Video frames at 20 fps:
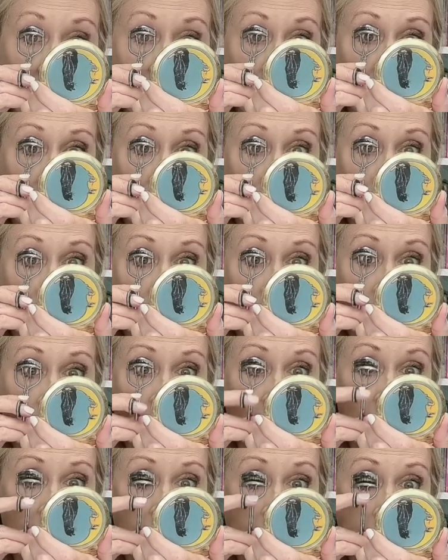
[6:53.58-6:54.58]

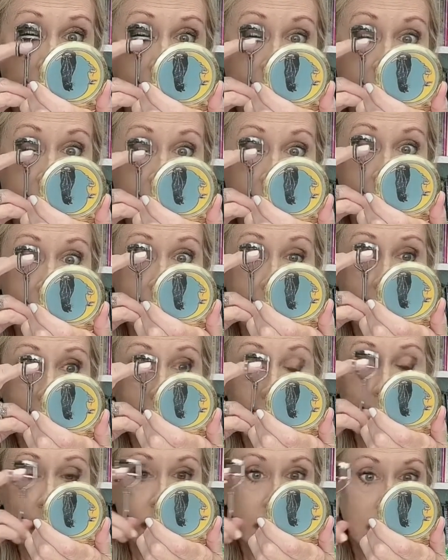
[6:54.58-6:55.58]

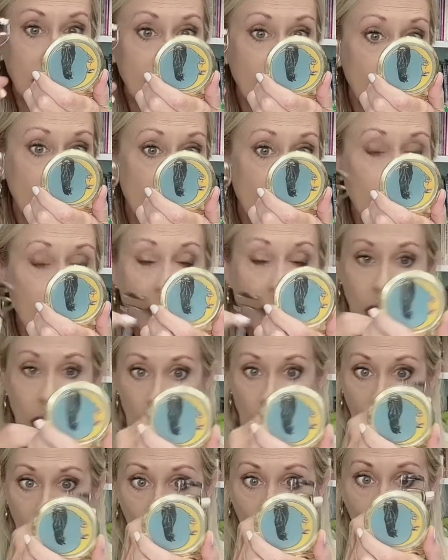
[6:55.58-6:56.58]

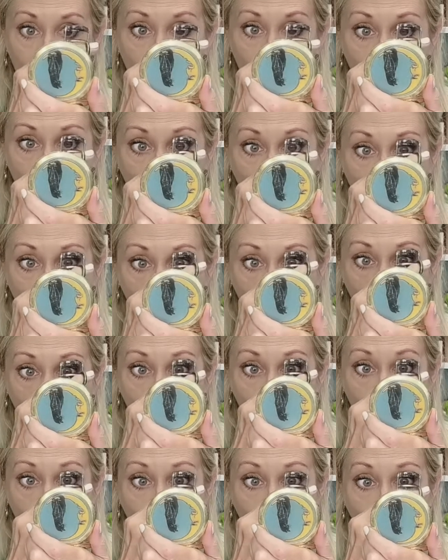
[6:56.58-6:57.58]

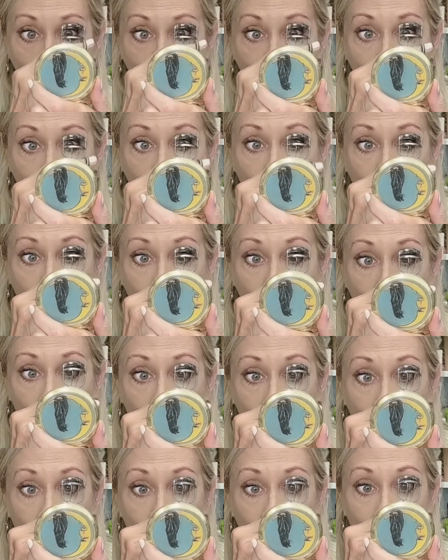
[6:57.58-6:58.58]

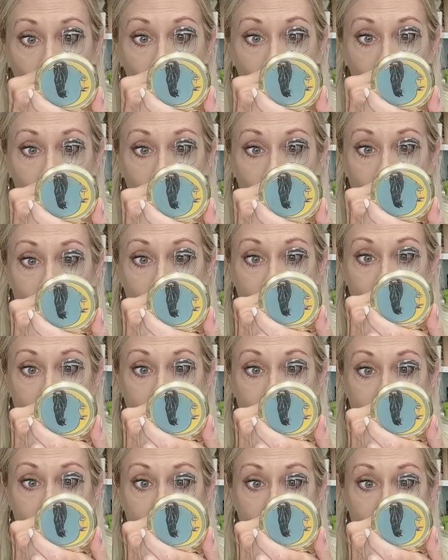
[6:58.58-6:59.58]

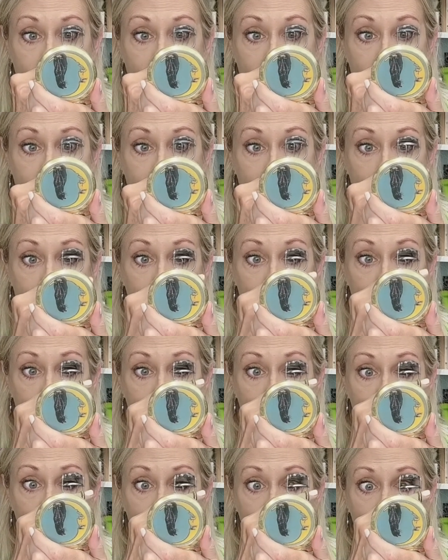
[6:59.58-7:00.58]

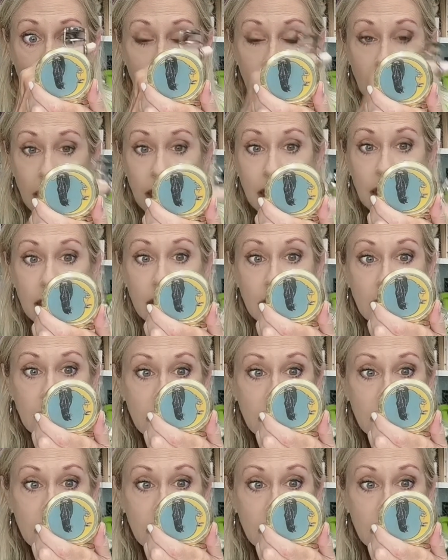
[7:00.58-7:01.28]
(silence)